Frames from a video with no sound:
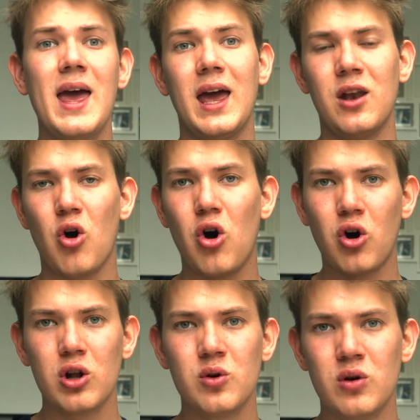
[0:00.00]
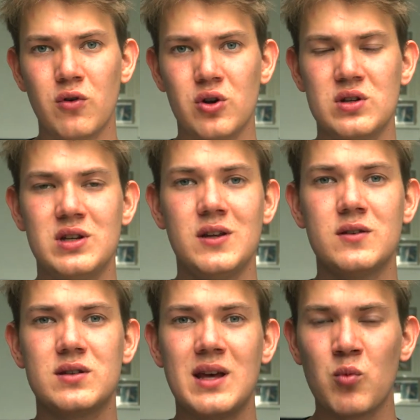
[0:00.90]
and all universities
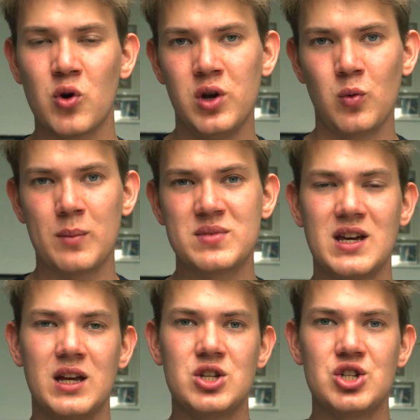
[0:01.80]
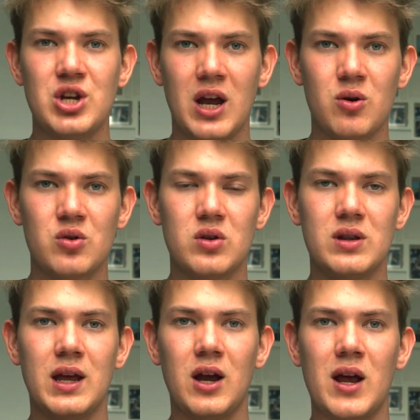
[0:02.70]
somewhere on the website shares
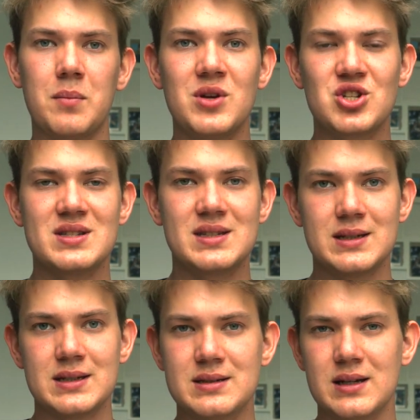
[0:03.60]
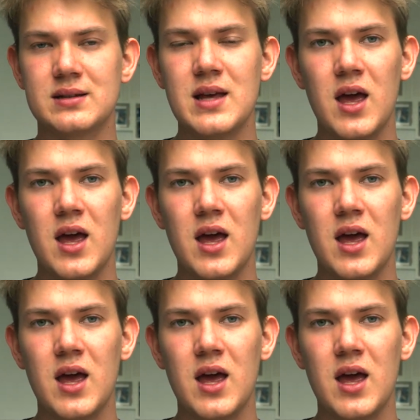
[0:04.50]
their admission statistics